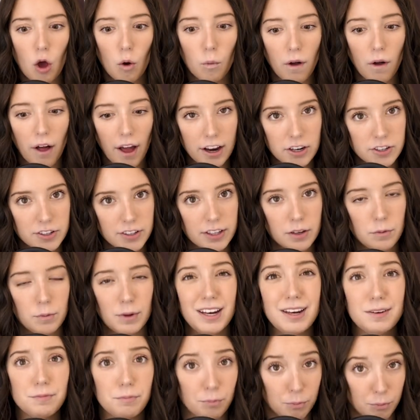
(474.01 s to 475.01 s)
Well, actually, we
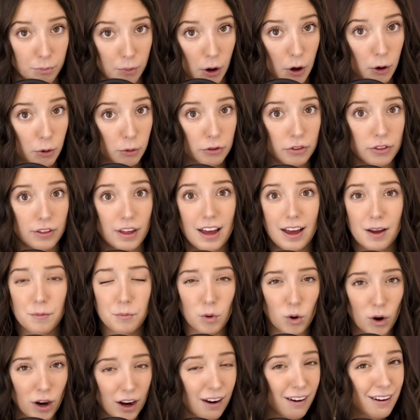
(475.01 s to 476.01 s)
need both.
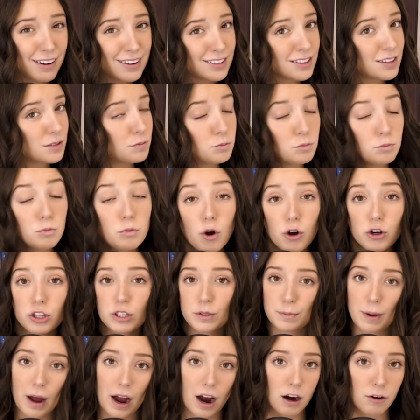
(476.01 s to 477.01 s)
Prayer is the
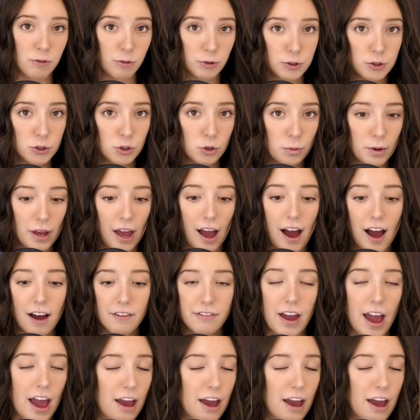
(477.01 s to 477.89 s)
most powerful tool we have.